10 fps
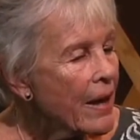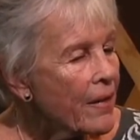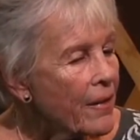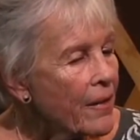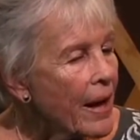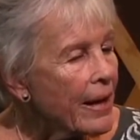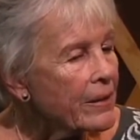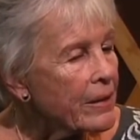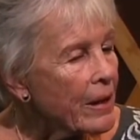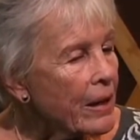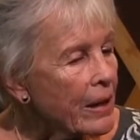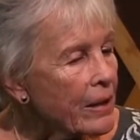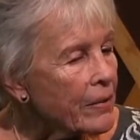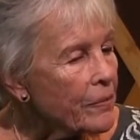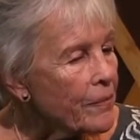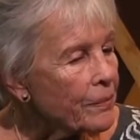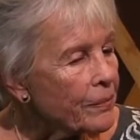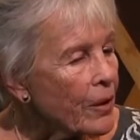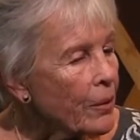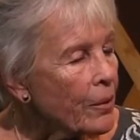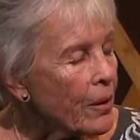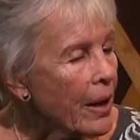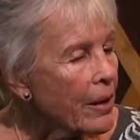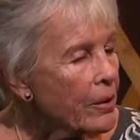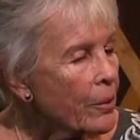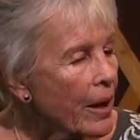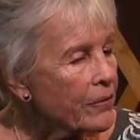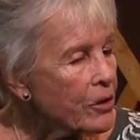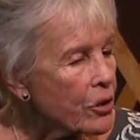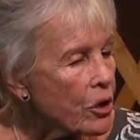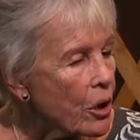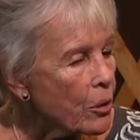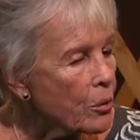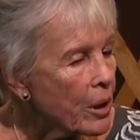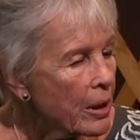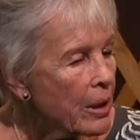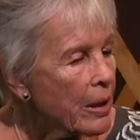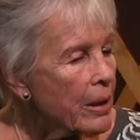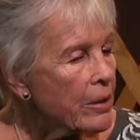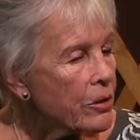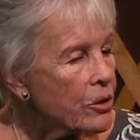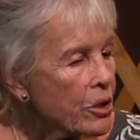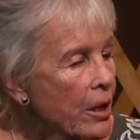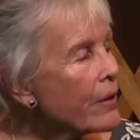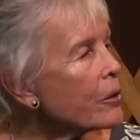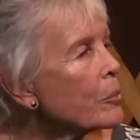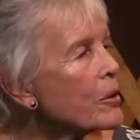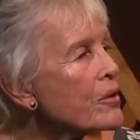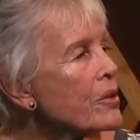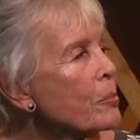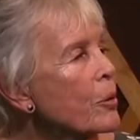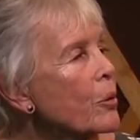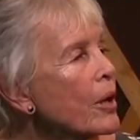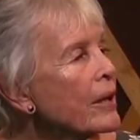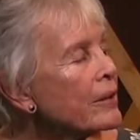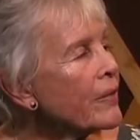that you have to show charitable support,